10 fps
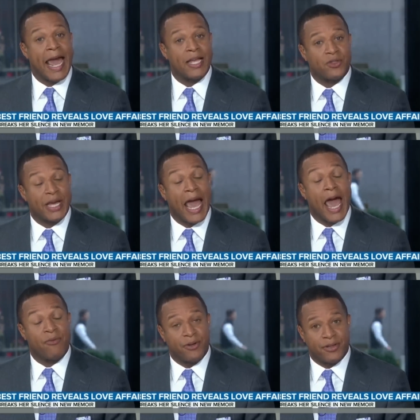answering
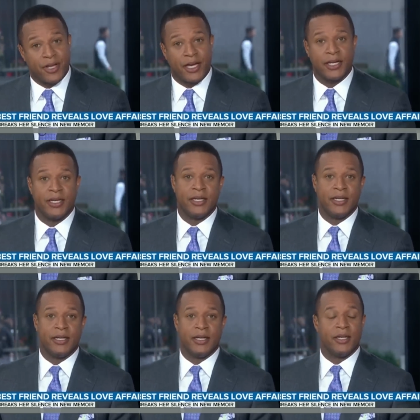everything
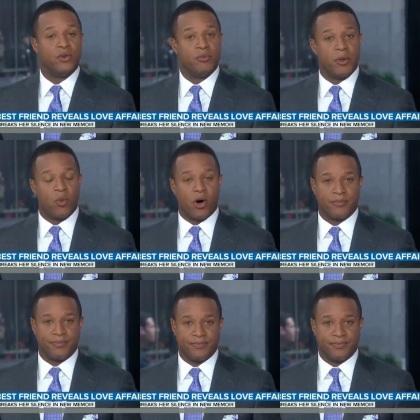in a new memoir.